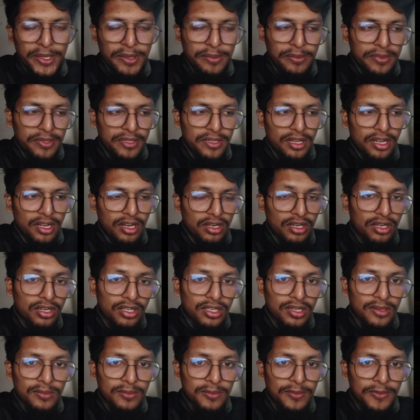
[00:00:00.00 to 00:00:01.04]
For
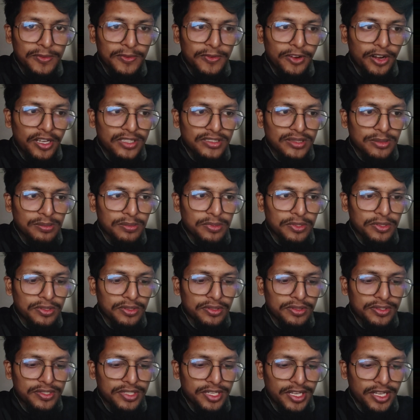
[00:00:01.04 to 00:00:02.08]
example, a
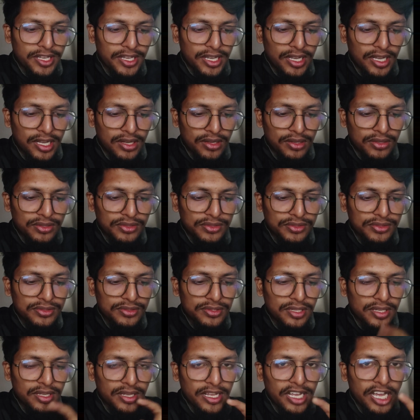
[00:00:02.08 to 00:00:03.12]
house price
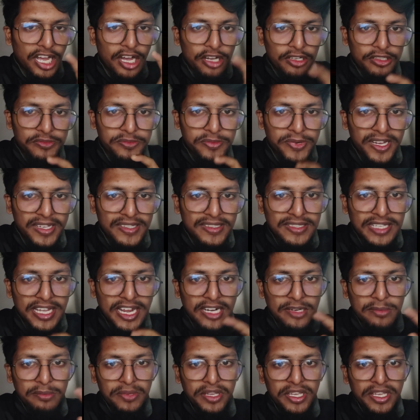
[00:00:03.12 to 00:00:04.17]
can be
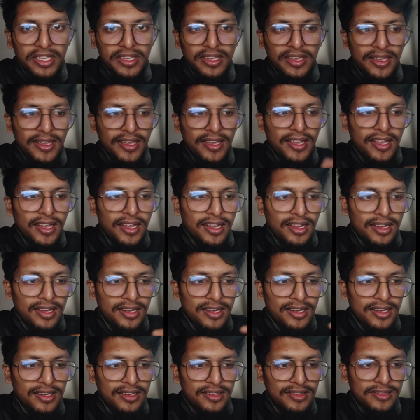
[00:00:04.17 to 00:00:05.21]

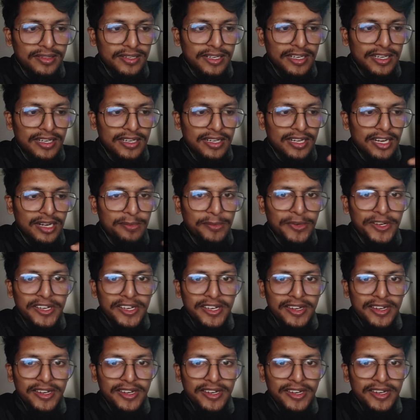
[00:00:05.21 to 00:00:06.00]
detected with